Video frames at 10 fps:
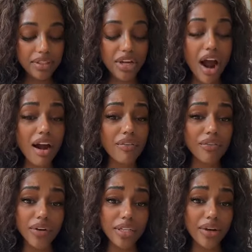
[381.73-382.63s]
Y'all are
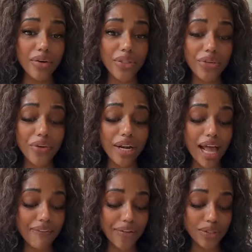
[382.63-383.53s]
really going through it, and
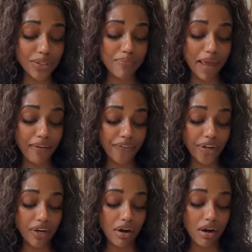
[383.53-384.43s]
I feel so bad for
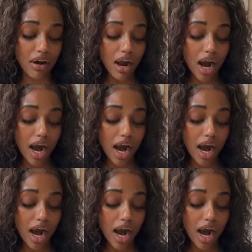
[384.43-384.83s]
y'all.